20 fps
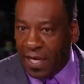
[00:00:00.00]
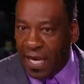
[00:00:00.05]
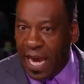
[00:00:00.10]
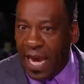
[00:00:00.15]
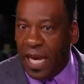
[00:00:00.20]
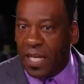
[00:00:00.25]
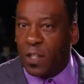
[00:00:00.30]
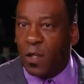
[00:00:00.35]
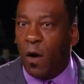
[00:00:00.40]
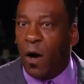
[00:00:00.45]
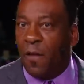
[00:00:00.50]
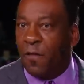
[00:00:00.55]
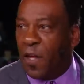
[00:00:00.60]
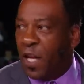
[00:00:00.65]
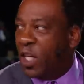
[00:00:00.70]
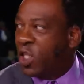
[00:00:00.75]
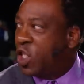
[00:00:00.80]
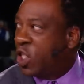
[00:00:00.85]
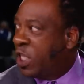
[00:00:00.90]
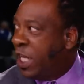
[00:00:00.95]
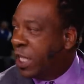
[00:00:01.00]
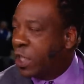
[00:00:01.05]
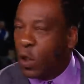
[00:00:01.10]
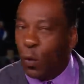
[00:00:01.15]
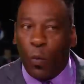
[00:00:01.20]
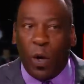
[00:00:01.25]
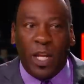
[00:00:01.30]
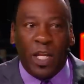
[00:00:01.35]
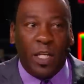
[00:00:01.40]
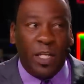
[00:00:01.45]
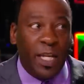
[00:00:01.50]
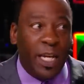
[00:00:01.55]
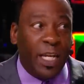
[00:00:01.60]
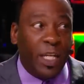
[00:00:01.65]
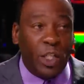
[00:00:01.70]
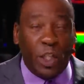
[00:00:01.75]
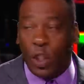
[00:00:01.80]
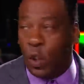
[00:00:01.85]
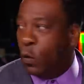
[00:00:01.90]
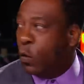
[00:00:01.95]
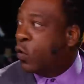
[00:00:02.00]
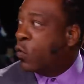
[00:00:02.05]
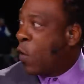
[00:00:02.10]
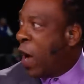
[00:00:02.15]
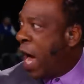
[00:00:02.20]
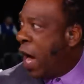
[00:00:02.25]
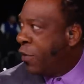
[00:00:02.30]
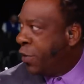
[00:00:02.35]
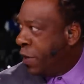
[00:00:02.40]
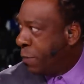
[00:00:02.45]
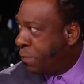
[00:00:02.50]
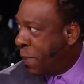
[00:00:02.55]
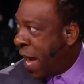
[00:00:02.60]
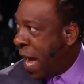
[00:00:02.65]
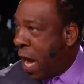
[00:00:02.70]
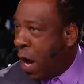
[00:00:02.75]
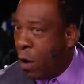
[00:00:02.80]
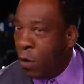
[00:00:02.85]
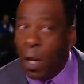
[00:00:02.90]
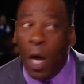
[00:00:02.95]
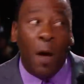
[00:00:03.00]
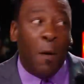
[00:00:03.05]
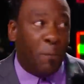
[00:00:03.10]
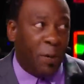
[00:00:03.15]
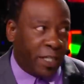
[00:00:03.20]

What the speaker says: Cass go out there, stick to what he needs to, ground and pound, mm-hmm.